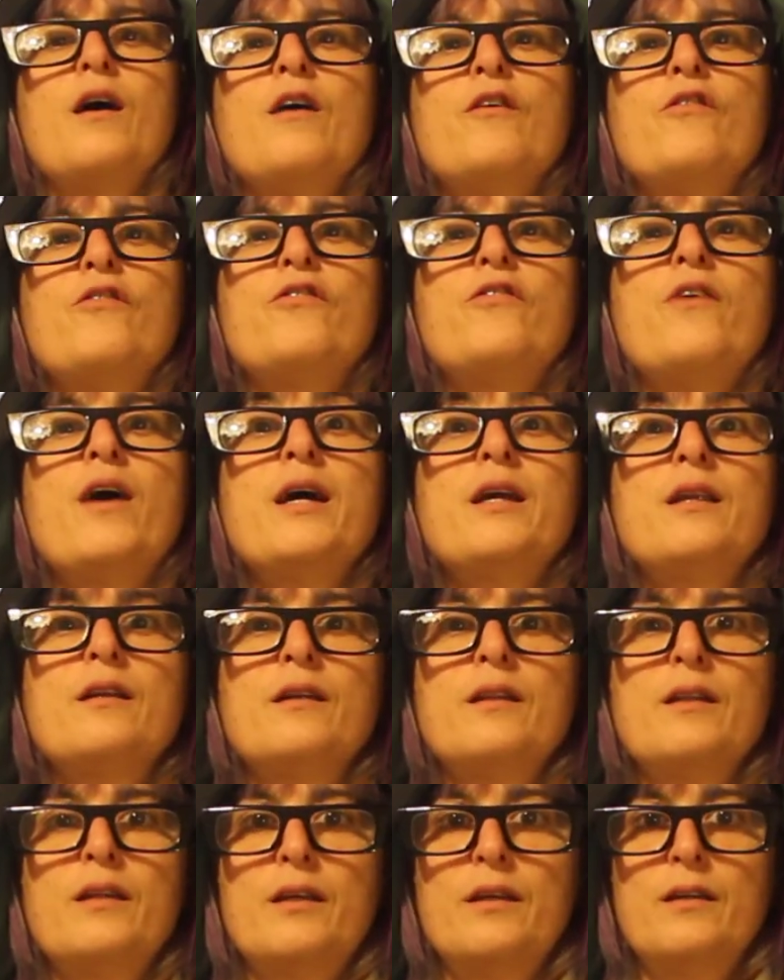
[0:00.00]

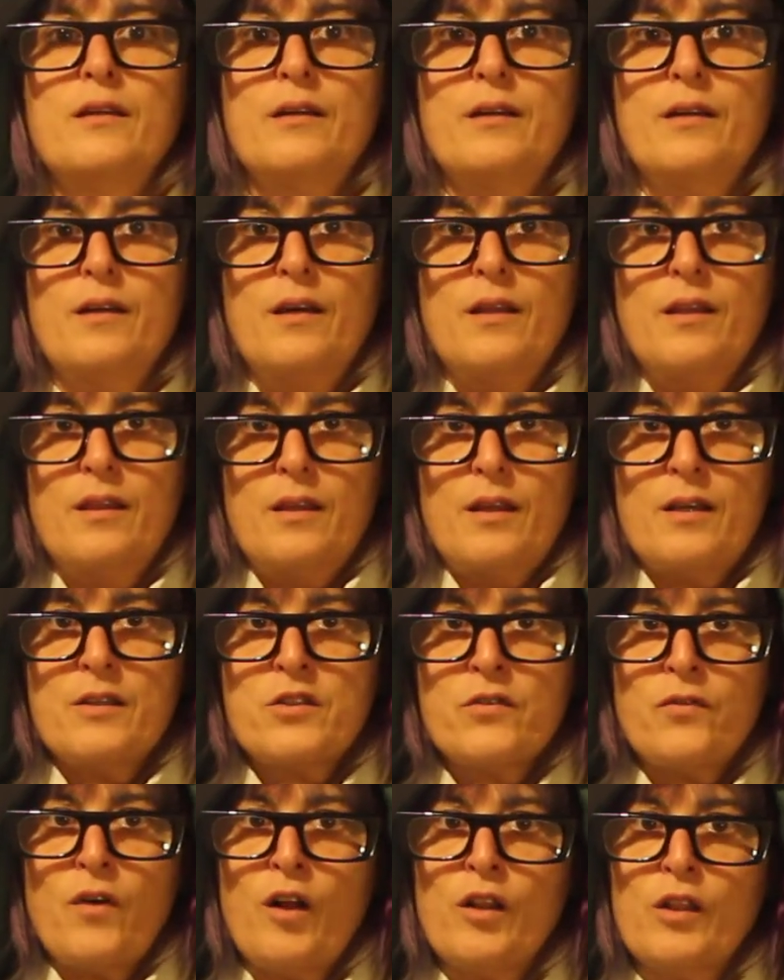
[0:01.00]
finally
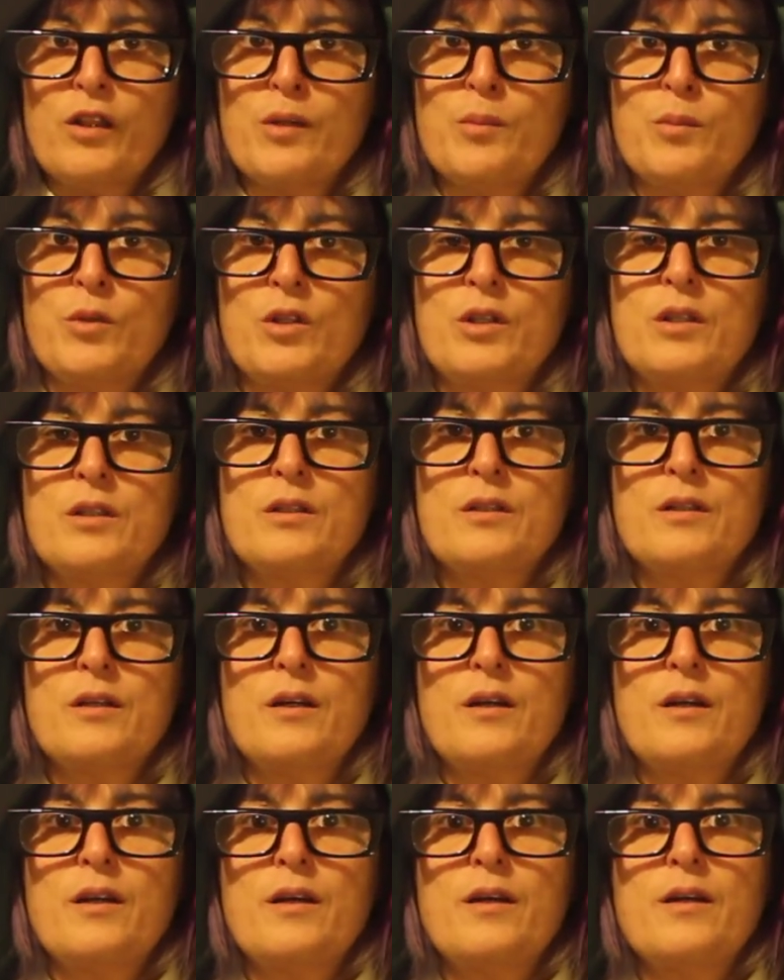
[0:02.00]
tells Voldemort
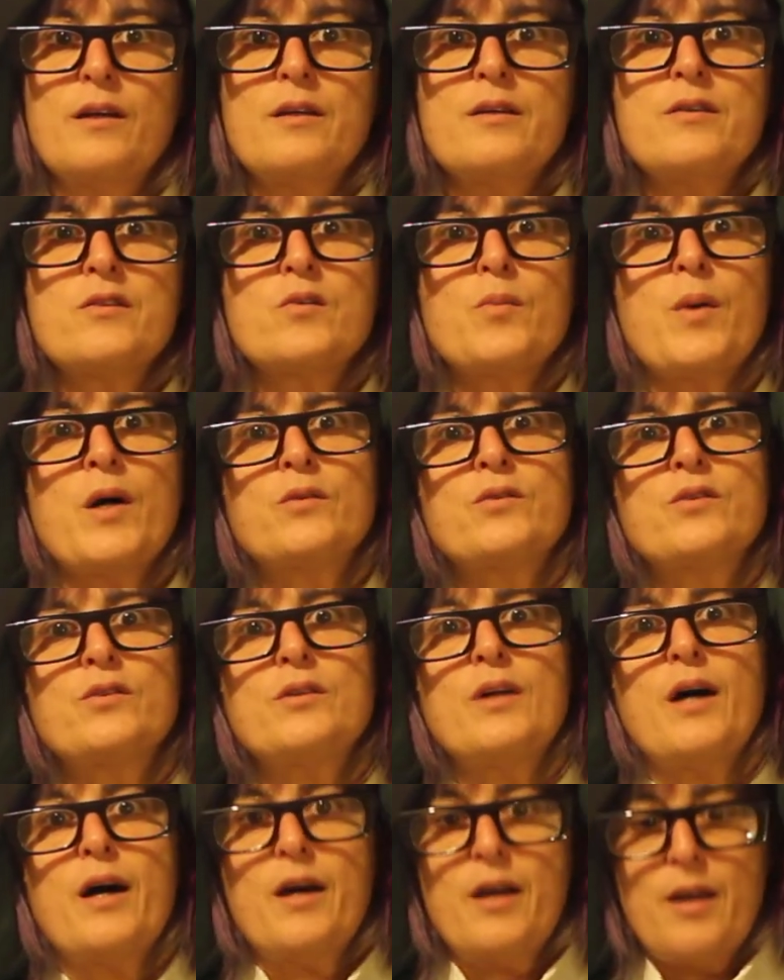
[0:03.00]
he's about to
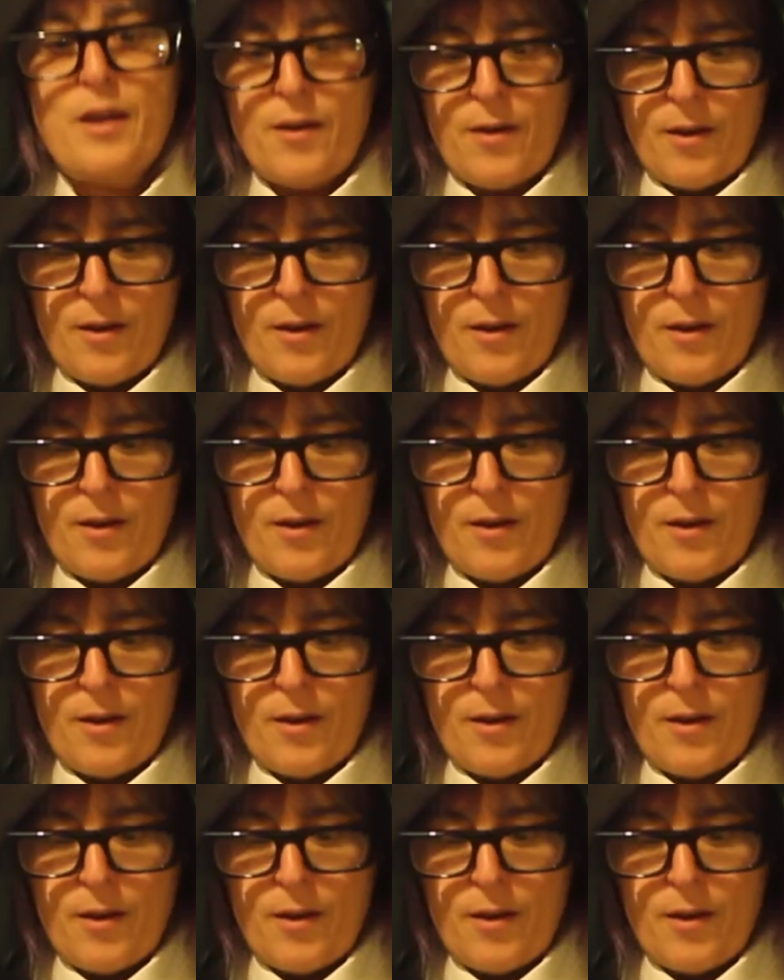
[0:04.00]
die.